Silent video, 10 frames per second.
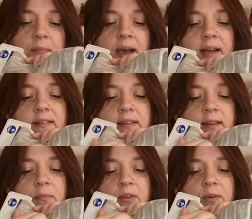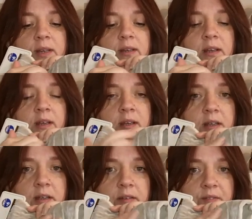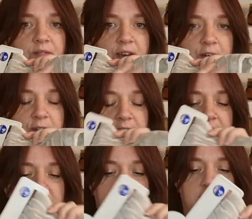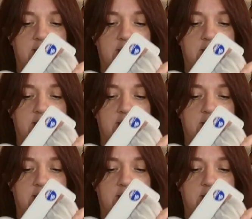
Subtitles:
pattern in between the velvety